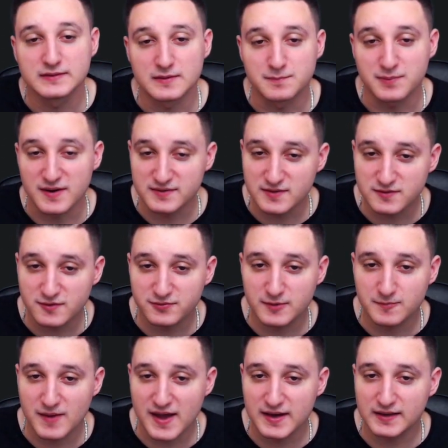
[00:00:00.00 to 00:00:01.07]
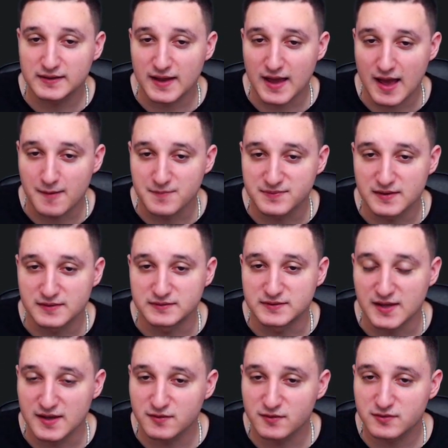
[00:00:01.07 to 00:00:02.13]
The presence of Nomadic Labs and
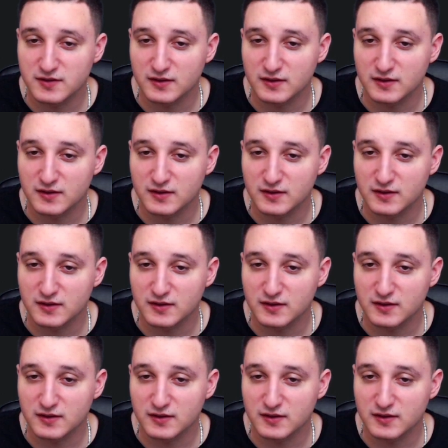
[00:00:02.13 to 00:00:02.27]
Tezos